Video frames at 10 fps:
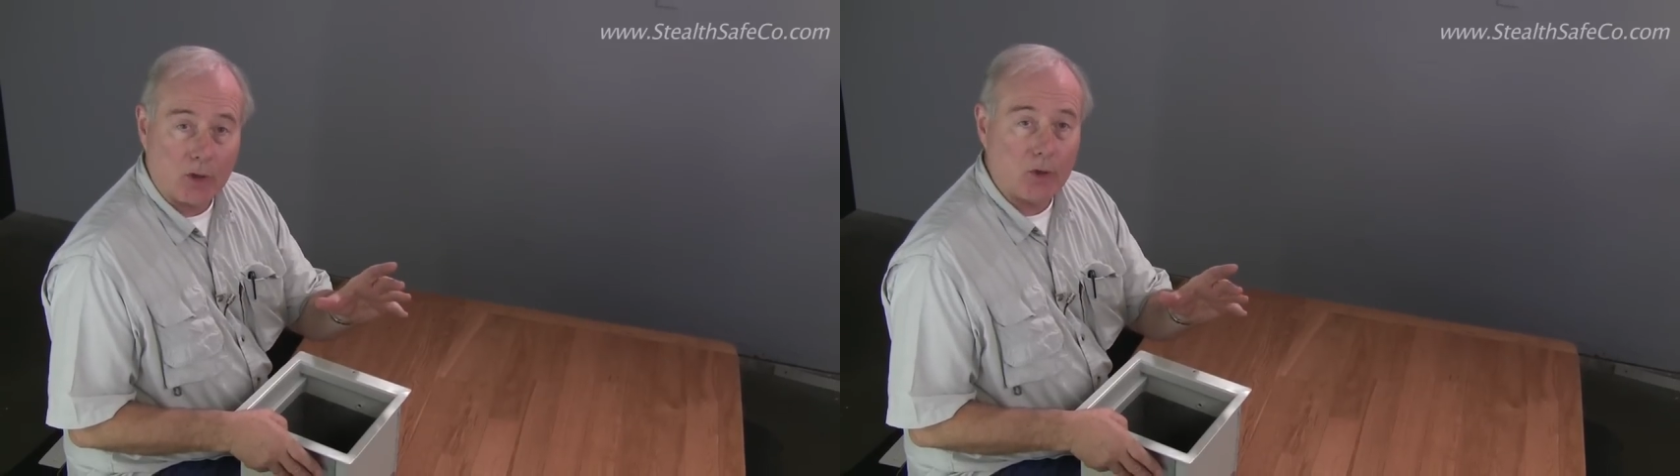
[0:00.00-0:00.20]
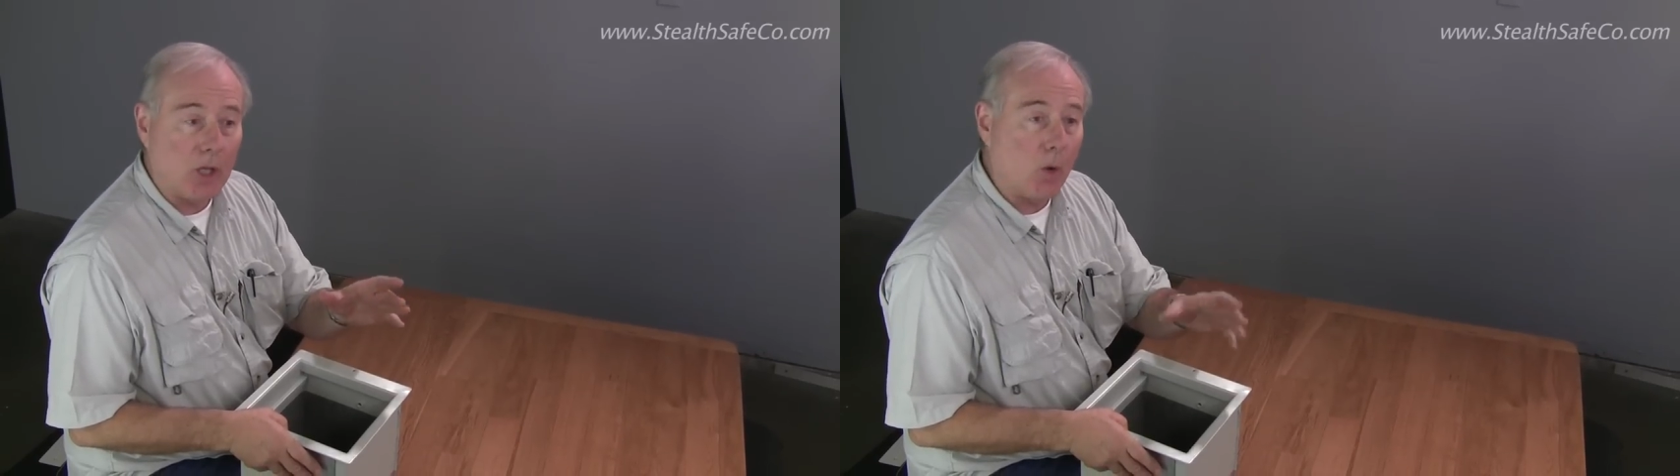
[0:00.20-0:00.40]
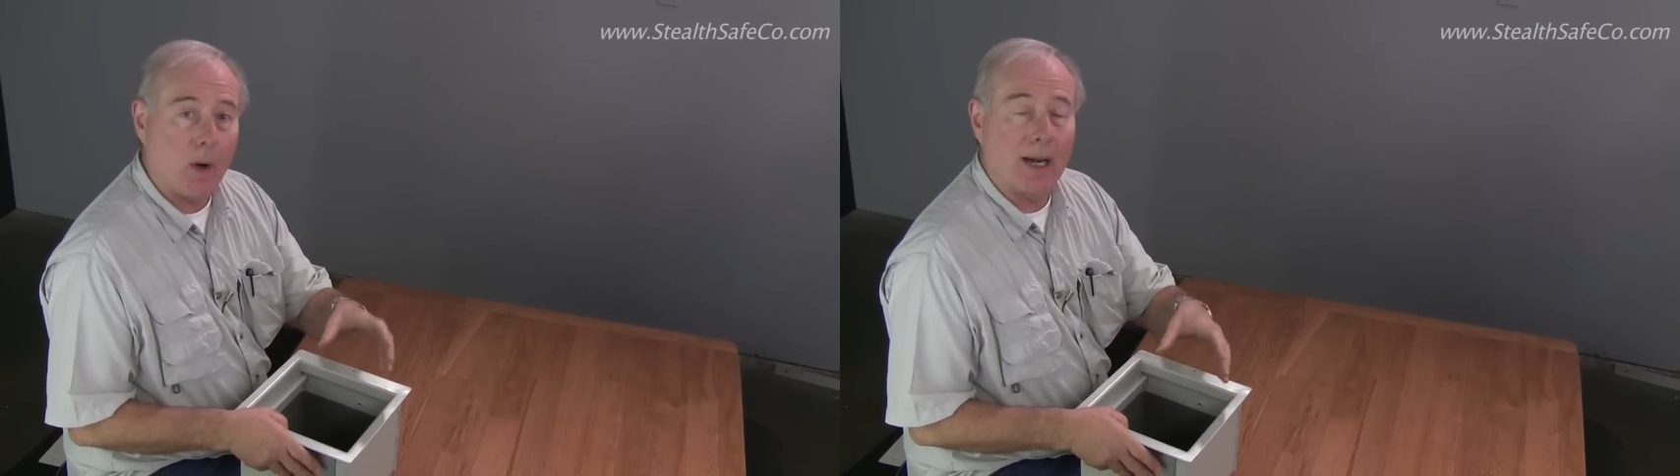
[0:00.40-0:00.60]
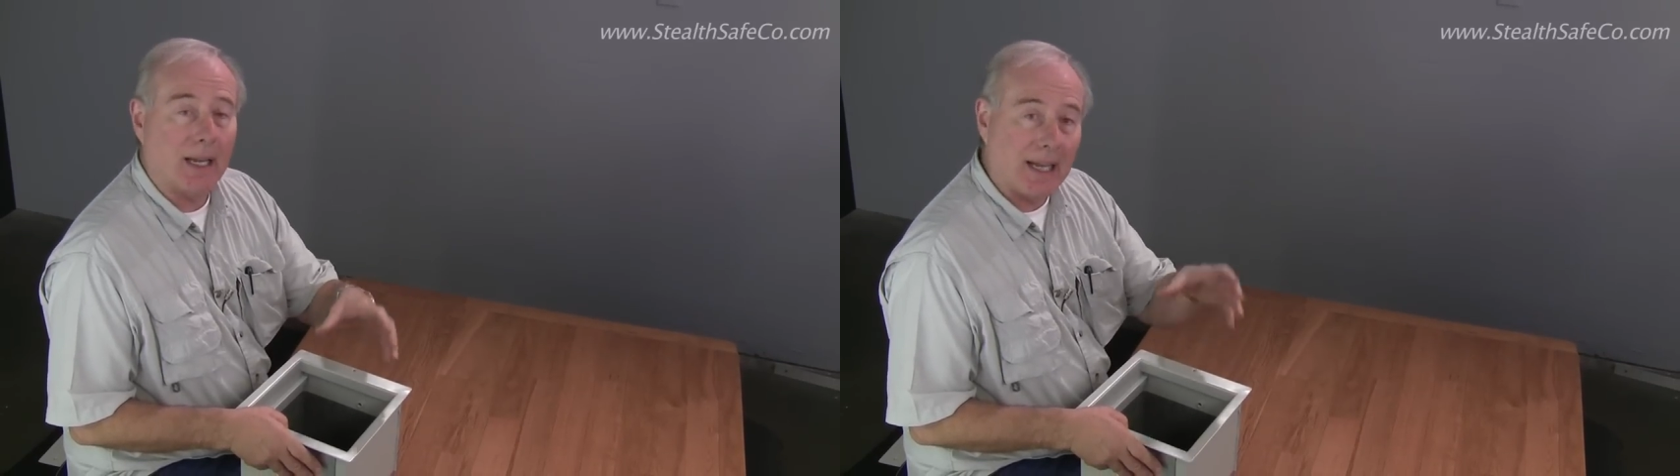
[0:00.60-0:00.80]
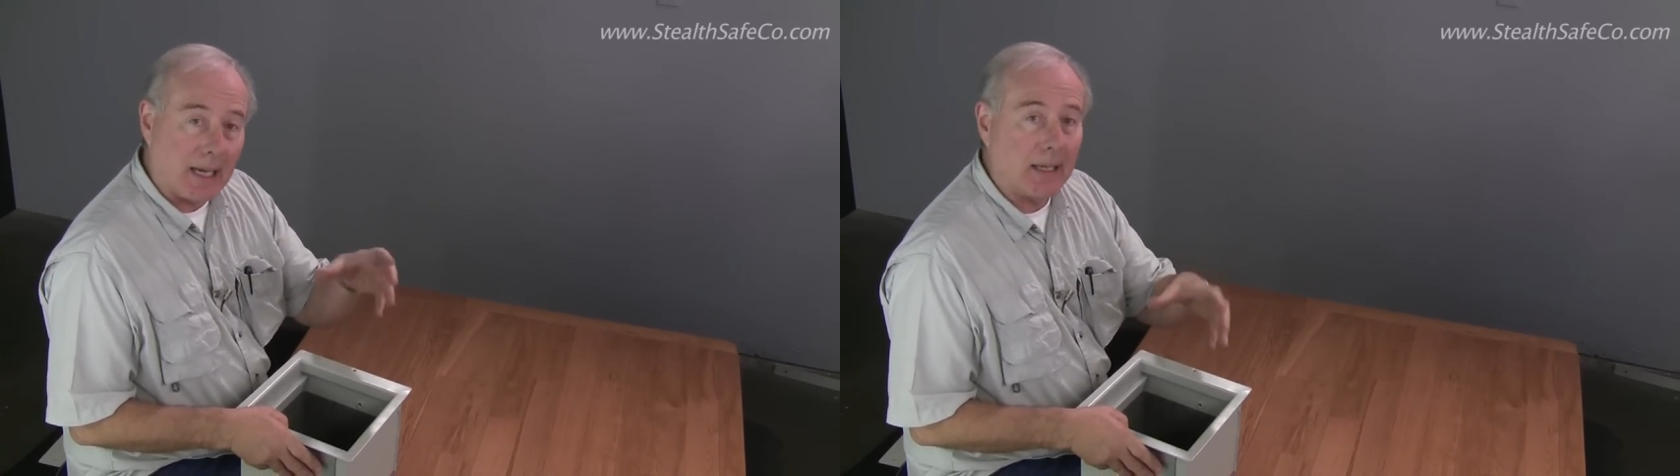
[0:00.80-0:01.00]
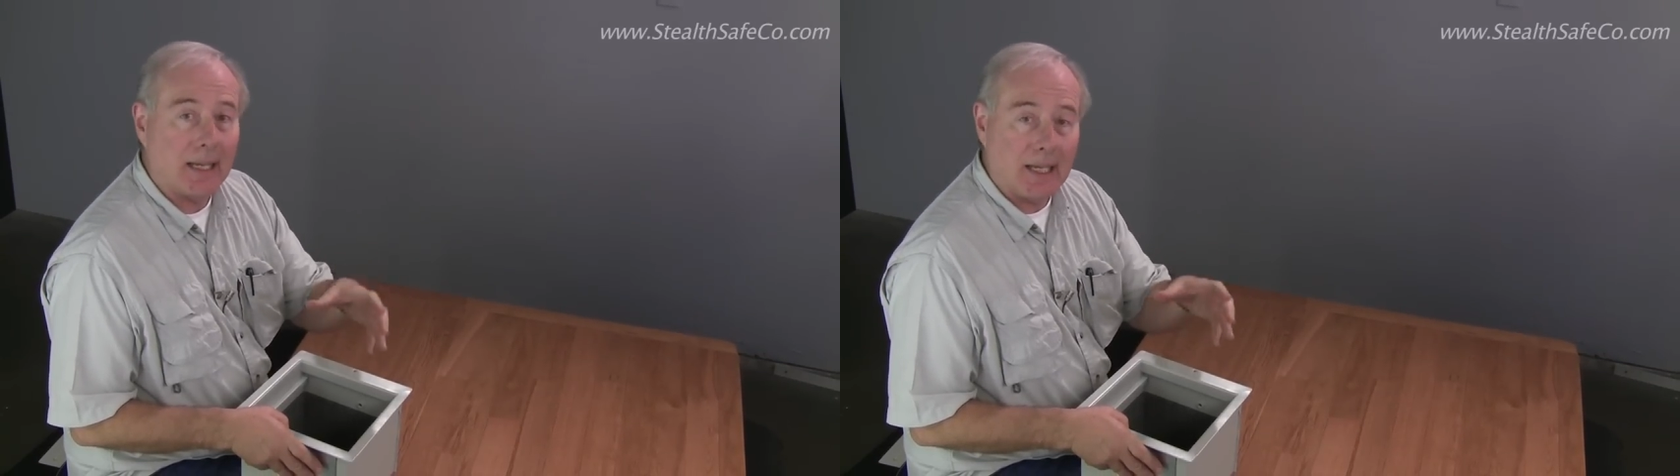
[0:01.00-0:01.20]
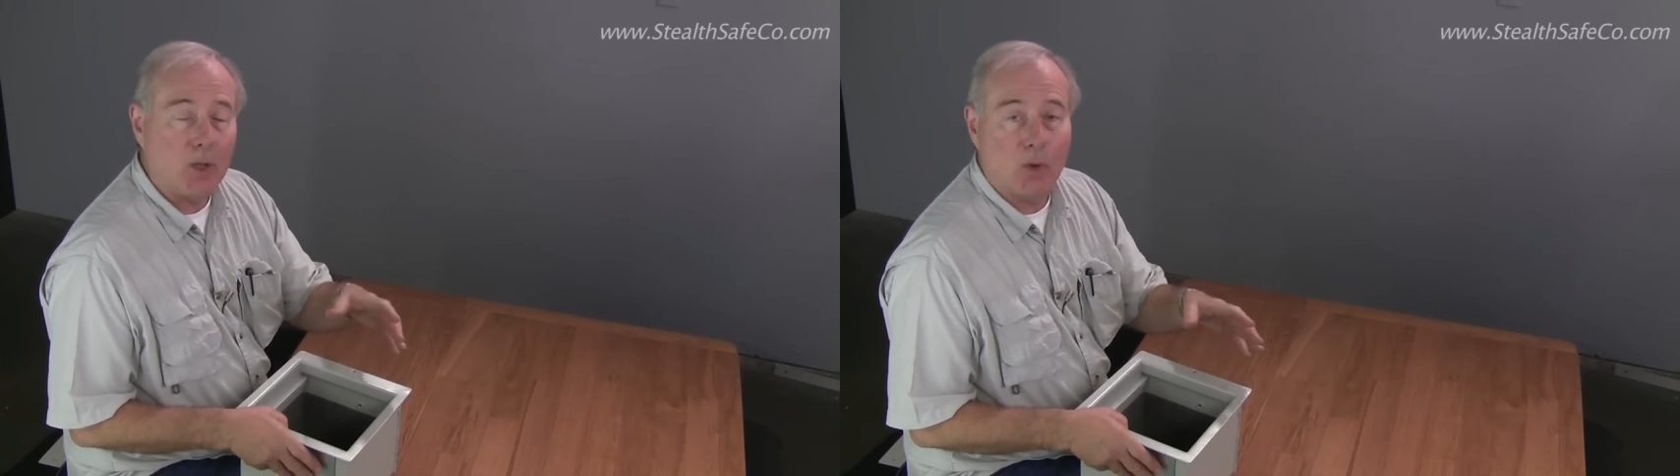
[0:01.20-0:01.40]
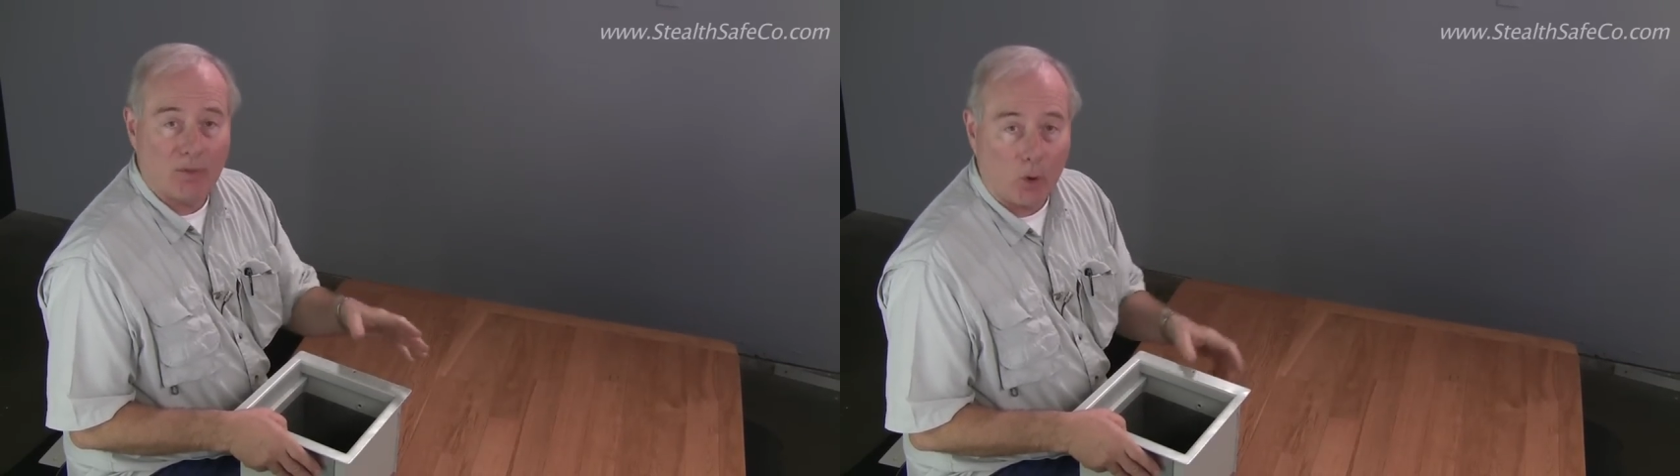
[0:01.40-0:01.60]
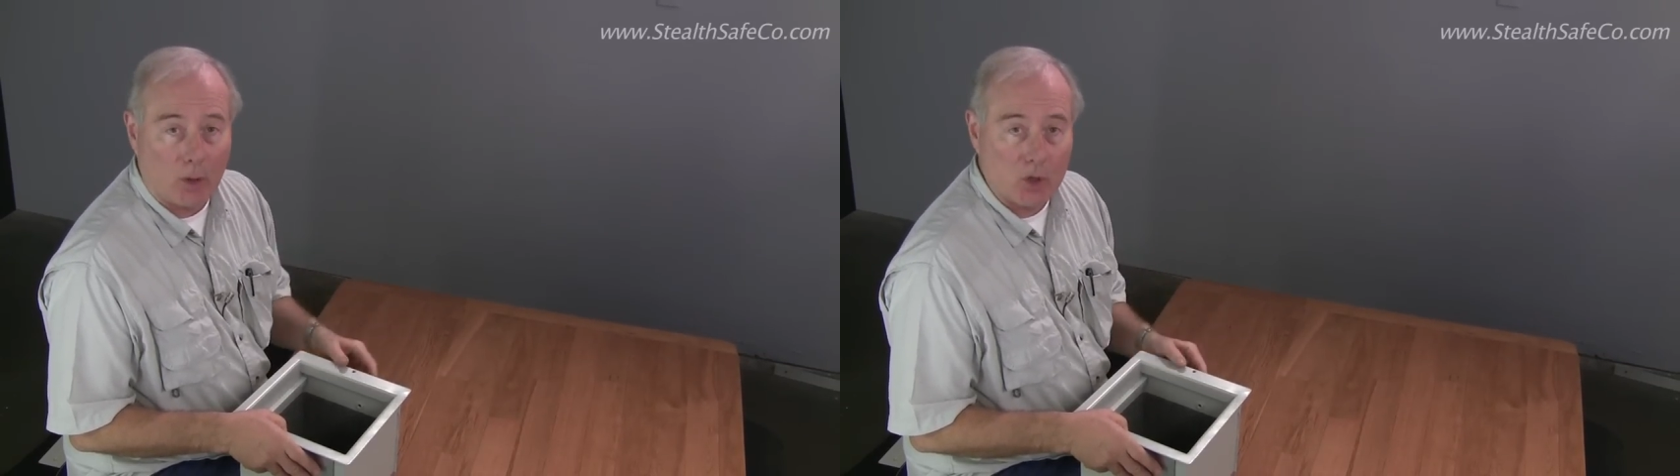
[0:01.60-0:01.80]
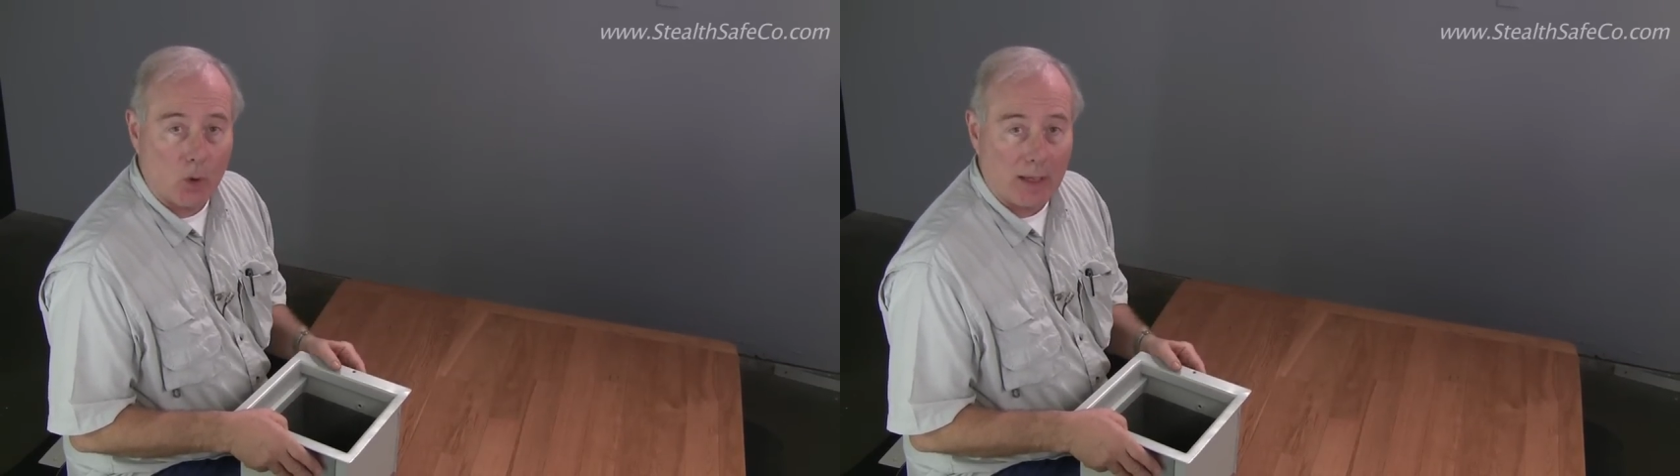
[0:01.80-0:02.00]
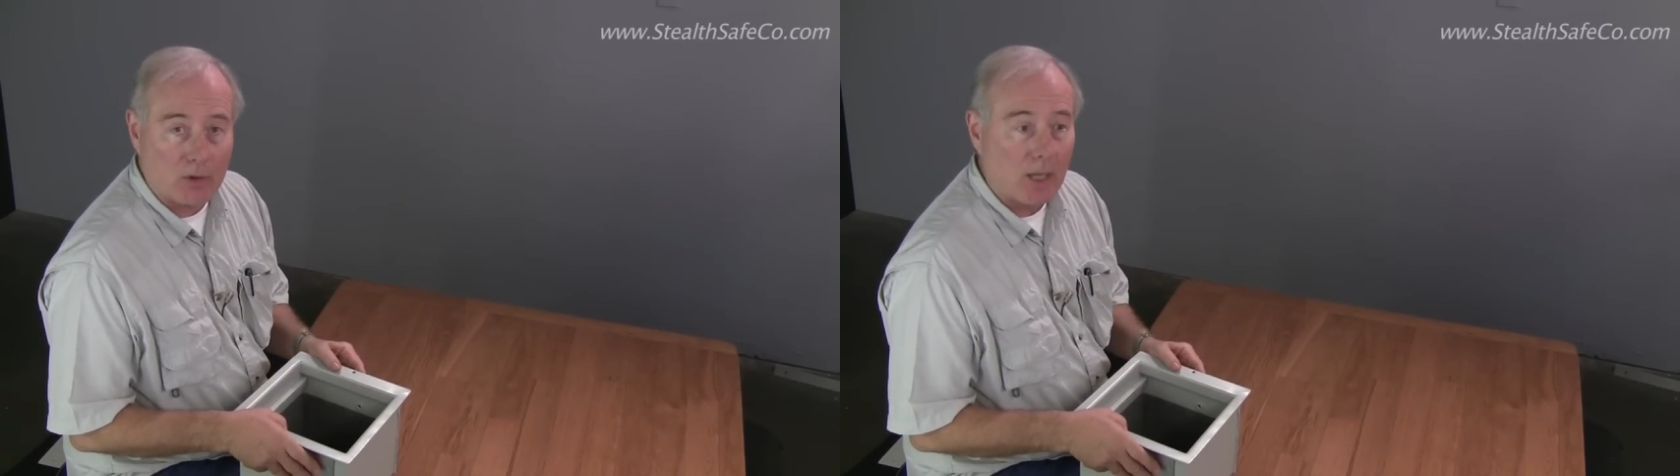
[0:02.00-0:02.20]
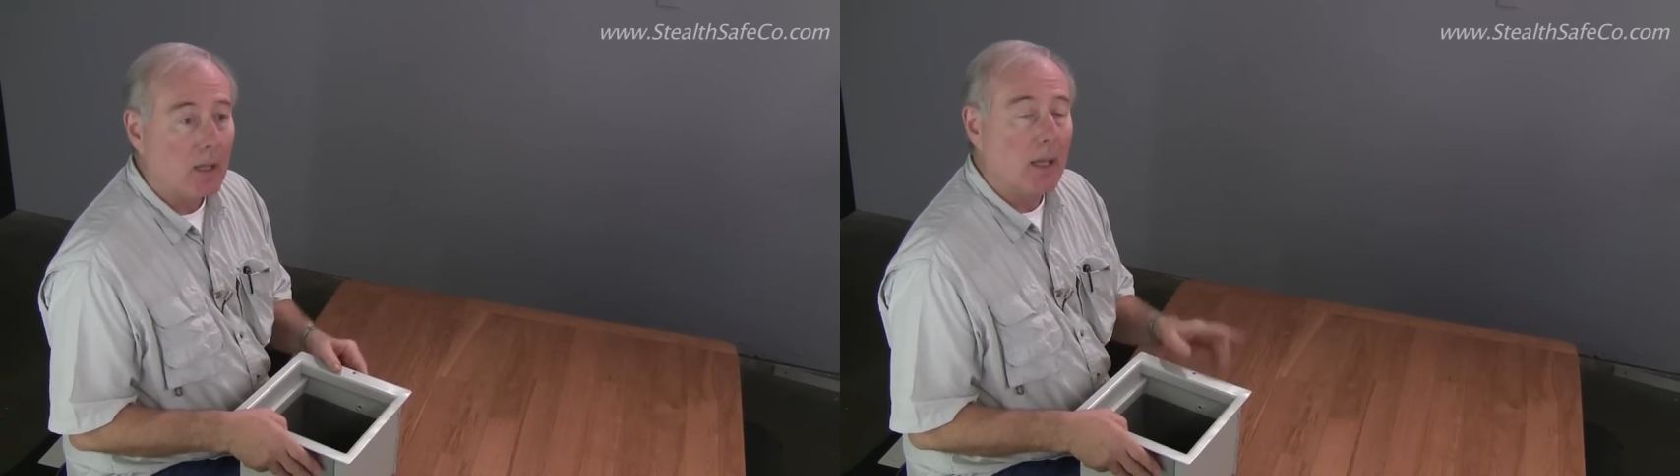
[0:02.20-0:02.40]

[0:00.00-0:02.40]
You don't want to cut into a floor joist.